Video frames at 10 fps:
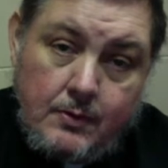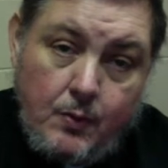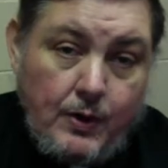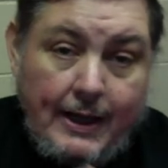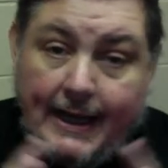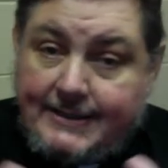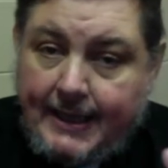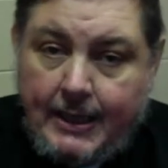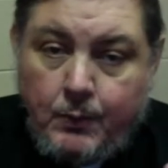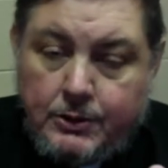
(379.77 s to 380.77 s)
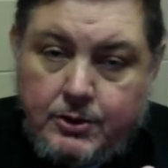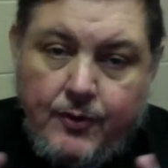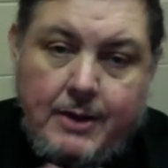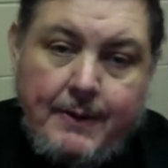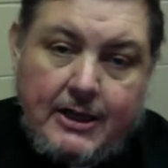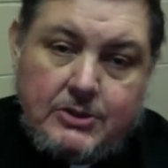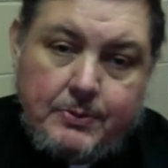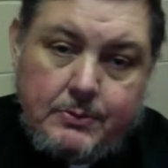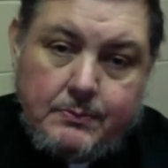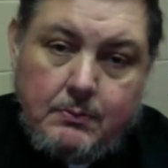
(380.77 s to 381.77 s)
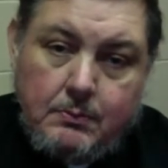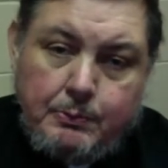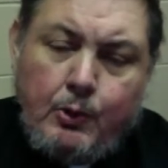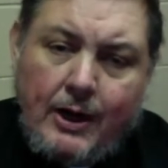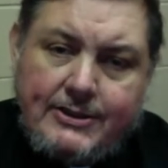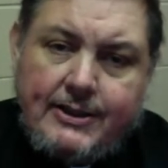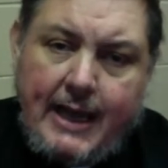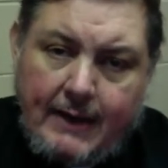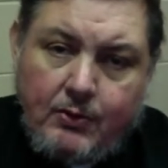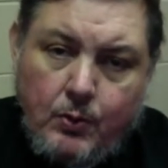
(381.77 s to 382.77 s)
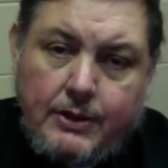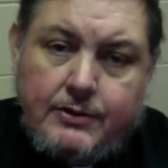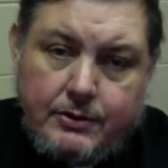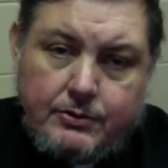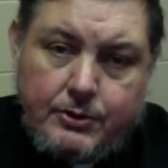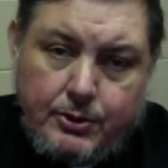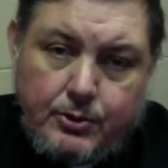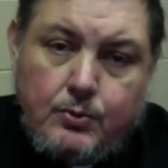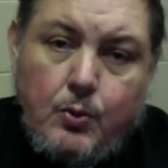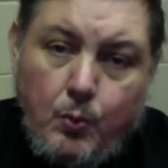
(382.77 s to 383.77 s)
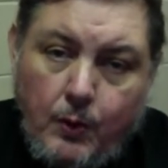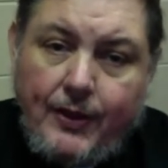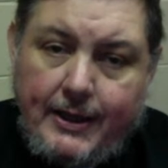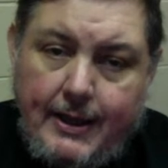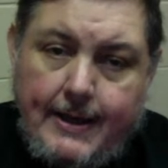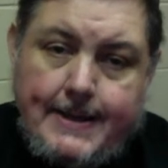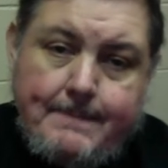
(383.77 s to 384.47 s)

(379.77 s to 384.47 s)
We're not asking anyone to do the impossible, but we're asking everyone to do what they can.